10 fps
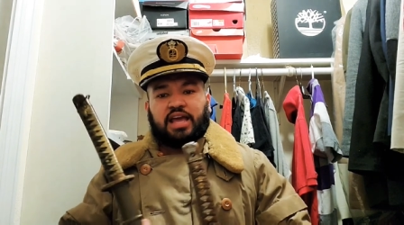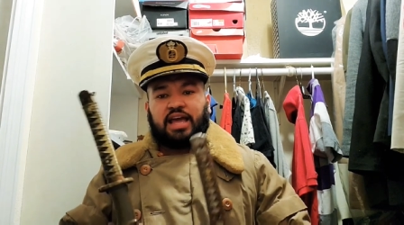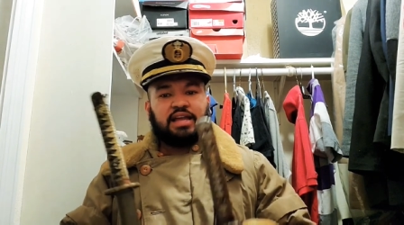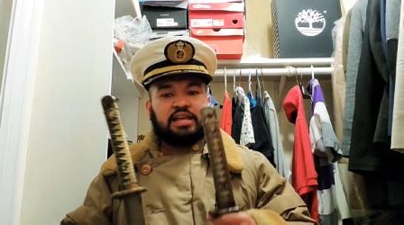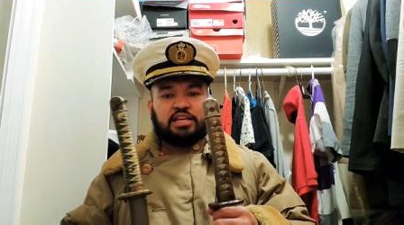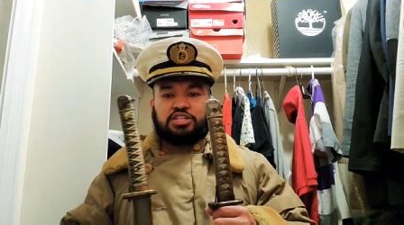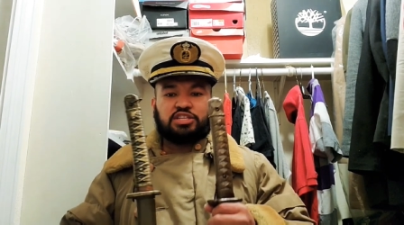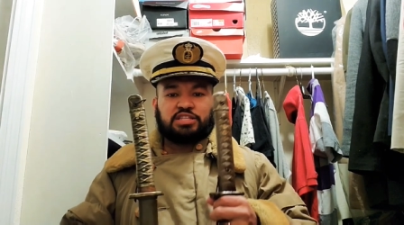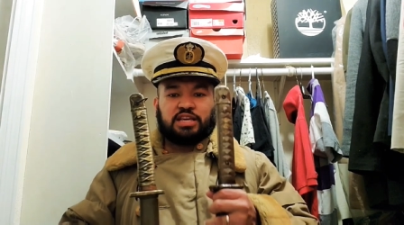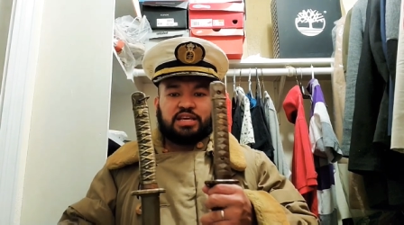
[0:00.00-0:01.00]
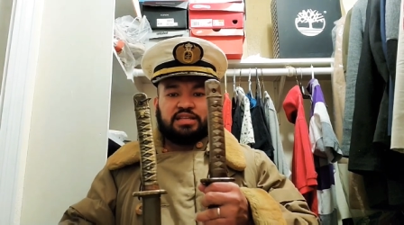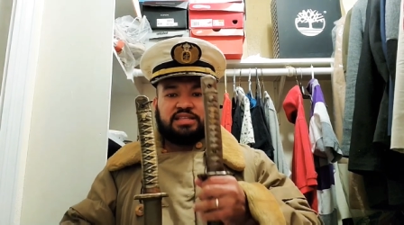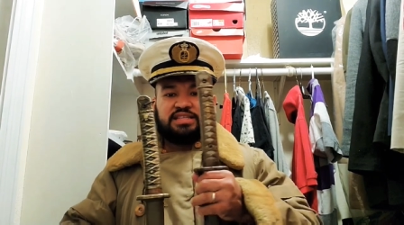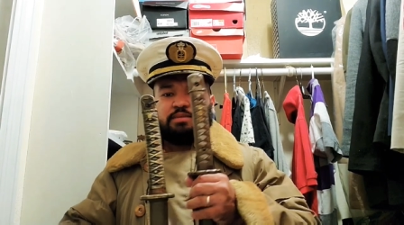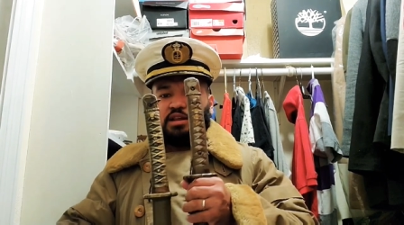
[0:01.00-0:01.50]
and it's just the
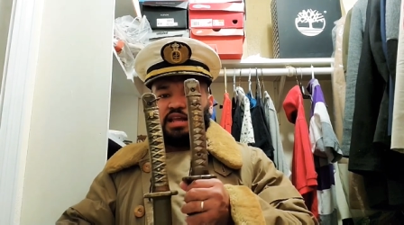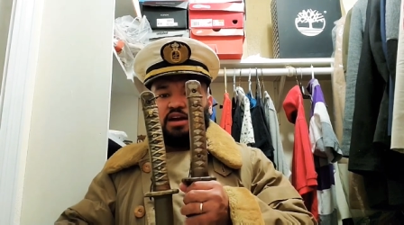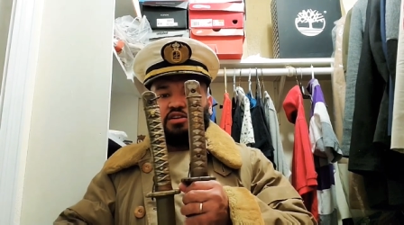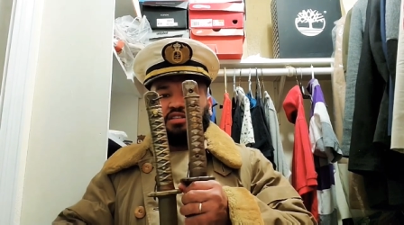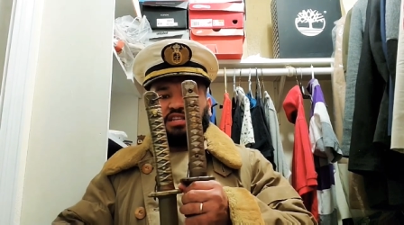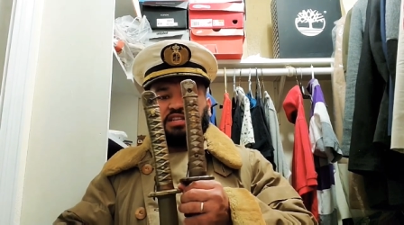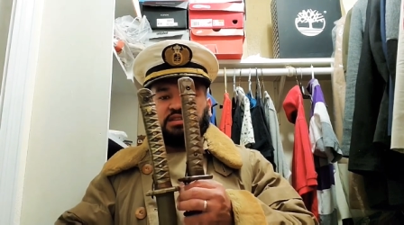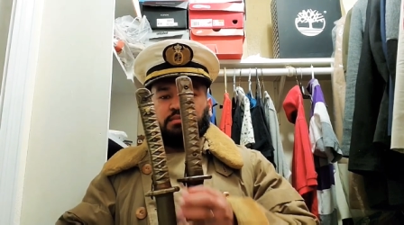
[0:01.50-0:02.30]
similarities